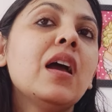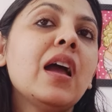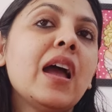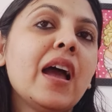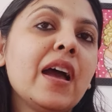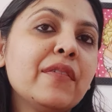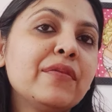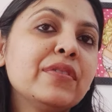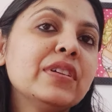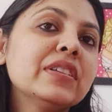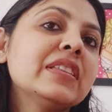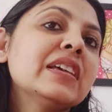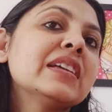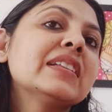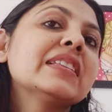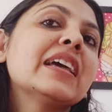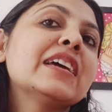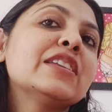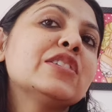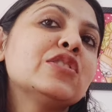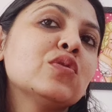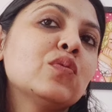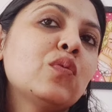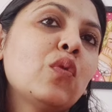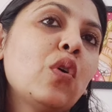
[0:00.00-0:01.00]
everything
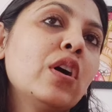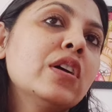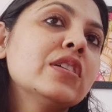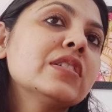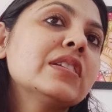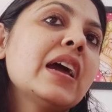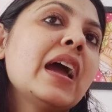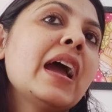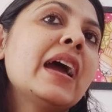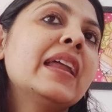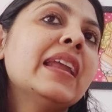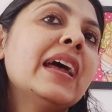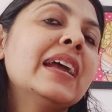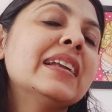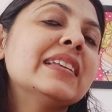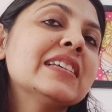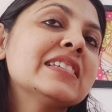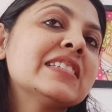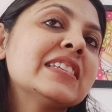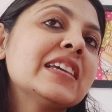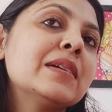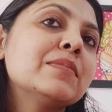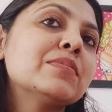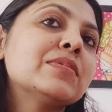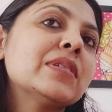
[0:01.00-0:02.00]
that you want, and at the
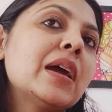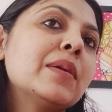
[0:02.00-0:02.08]
same